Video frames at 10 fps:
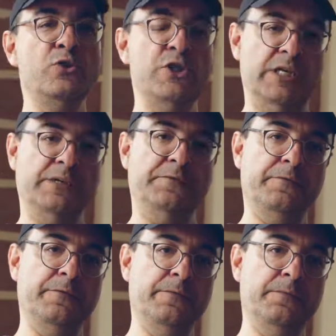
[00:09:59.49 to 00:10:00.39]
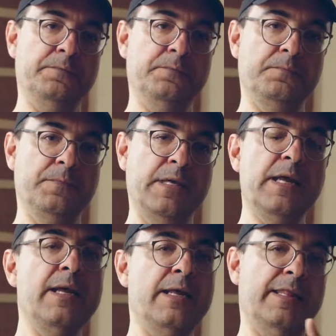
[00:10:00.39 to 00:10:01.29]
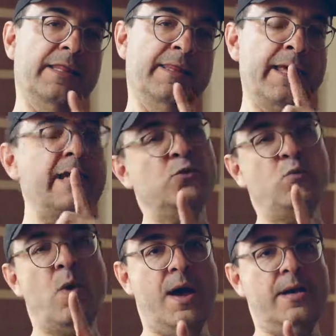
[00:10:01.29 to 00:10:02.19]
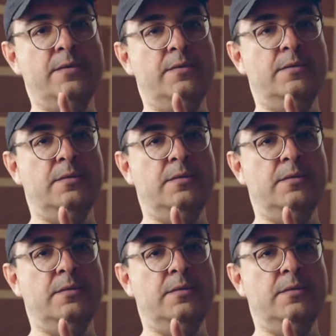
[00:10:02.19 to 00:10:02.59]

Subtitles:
achieve. That's why